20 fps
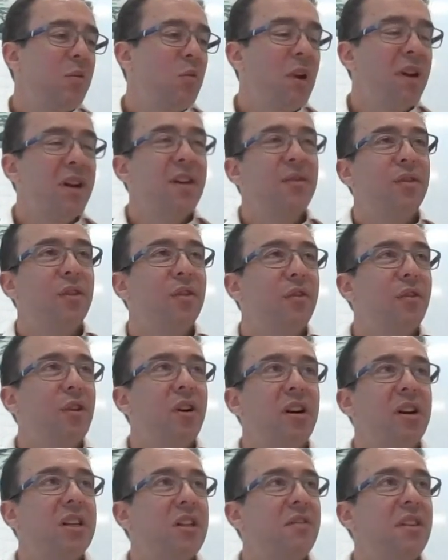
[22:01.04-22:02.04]
a wonderful
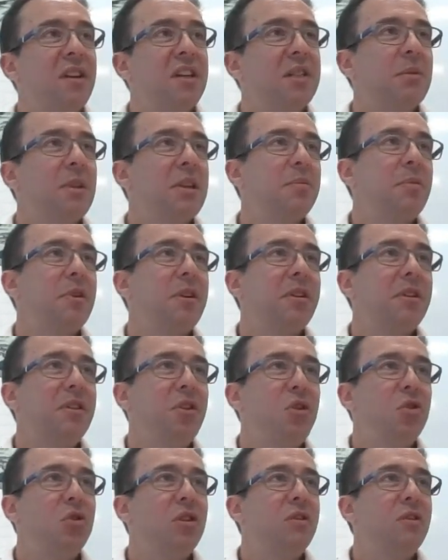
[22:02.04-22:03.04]
variety of things, and that's part of the
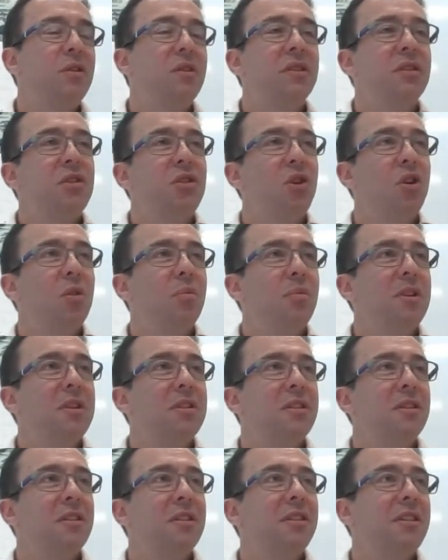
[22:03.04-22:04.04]
joy of doing this job is
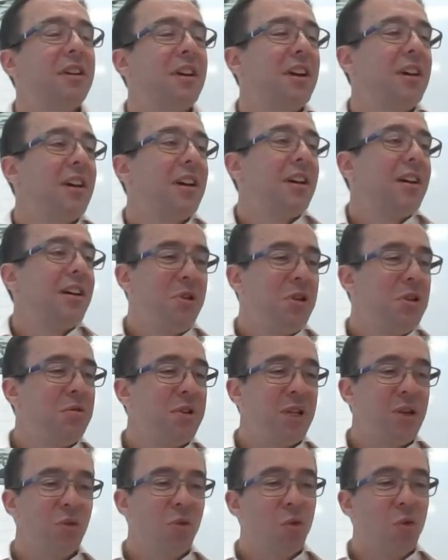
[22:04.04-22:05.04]
that you
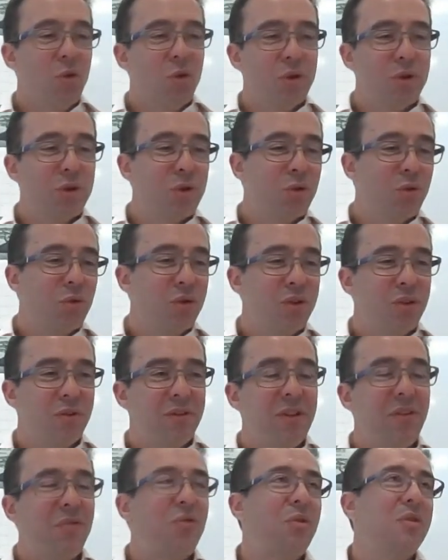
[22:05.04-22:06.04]
see all sorts of
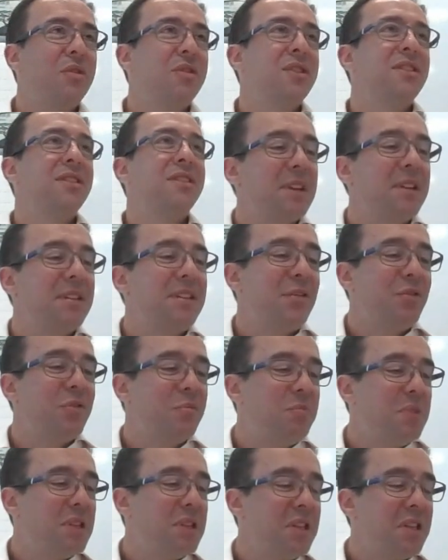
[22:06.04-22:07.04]
different
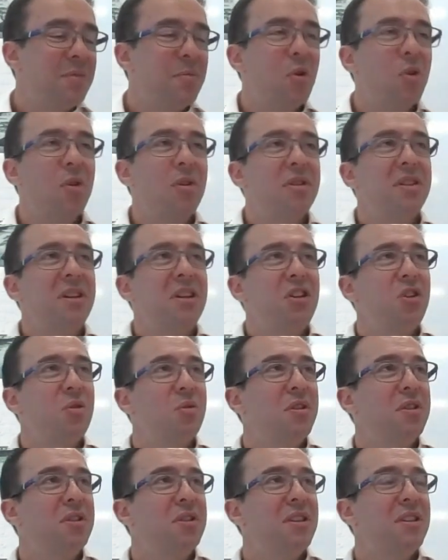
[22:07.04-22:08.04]
different business models and
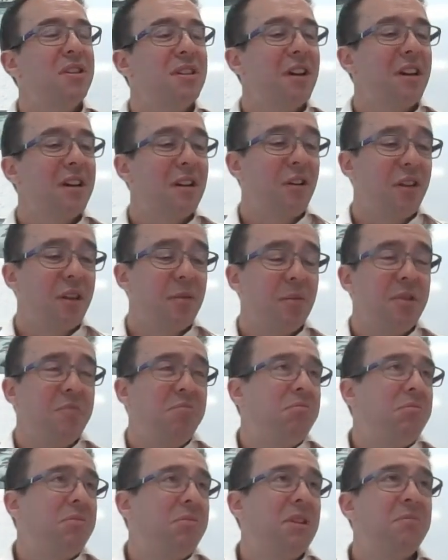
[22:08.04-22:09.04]
issuers, and, and a lot of them are
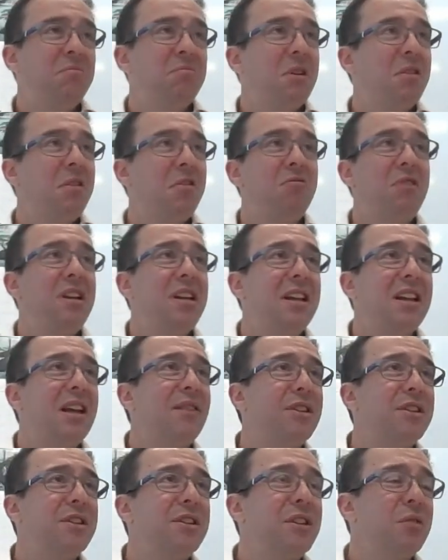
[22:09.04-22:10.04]
but are really
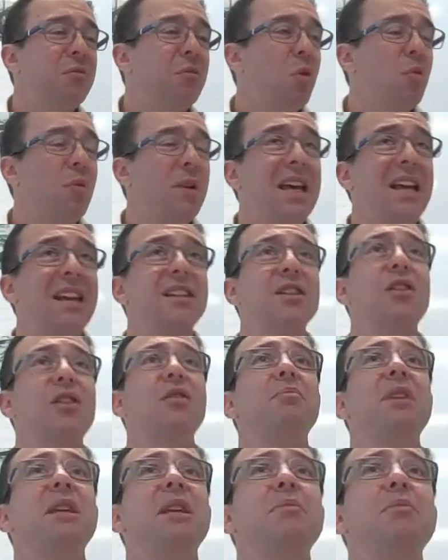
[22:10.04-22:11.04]
clever. So what we get is a lot
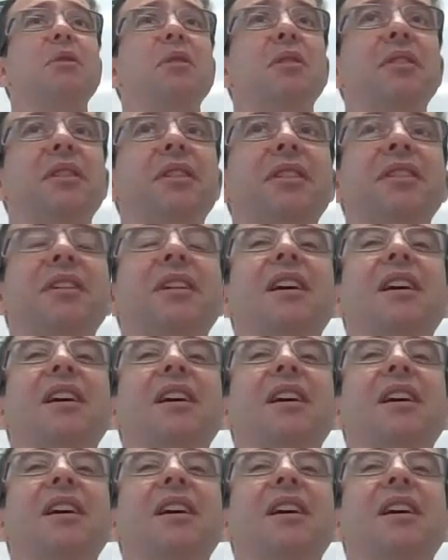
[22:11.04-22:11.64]
of people that